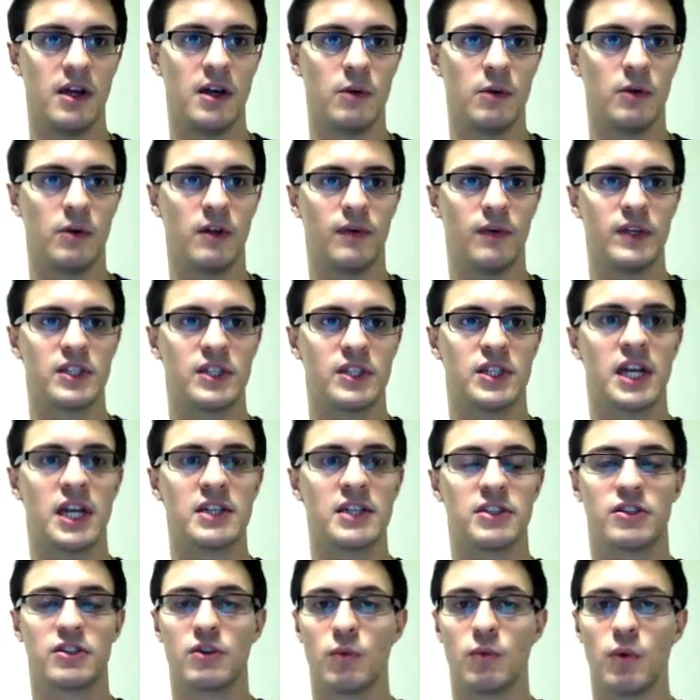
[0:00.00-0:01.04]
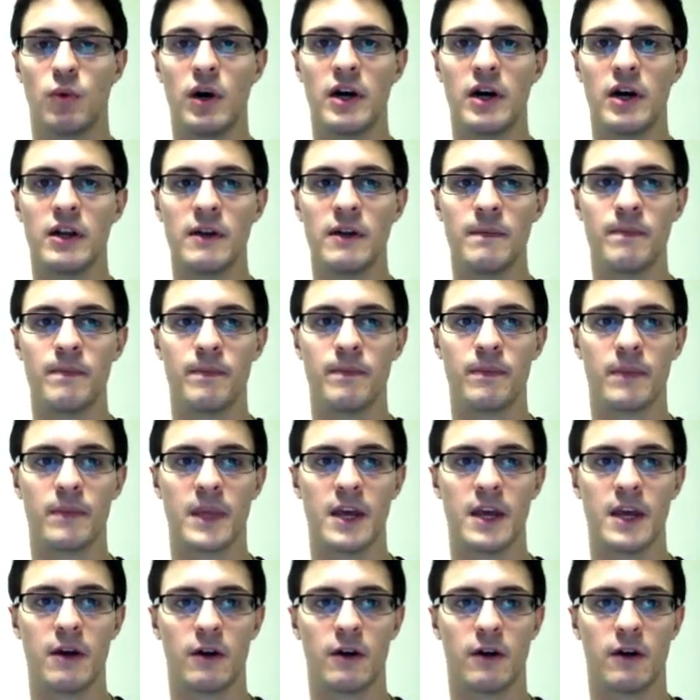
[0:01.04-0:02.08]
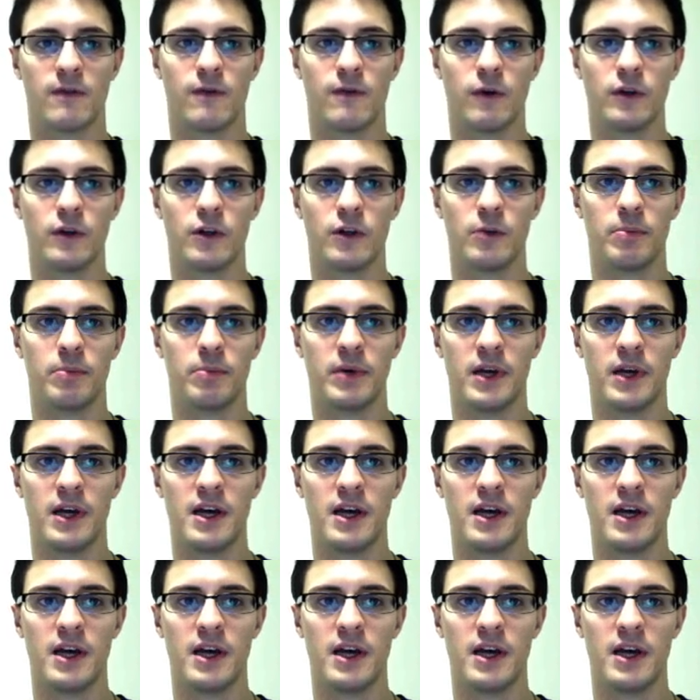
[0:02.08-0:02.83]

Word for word: Well, if we just change this to one here in our for loop,